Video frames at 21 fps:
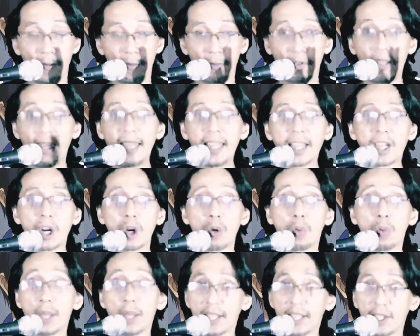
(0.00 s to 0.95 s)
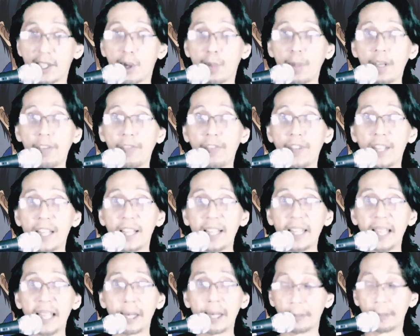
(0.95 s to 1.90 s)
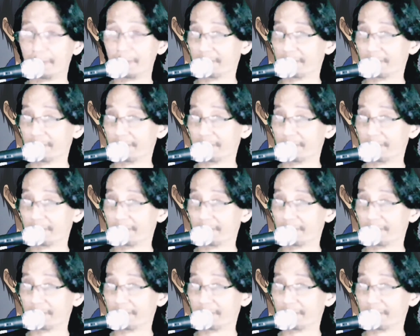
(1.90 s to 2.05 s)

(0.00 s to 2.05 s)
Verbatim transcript: Ego is the real villain here.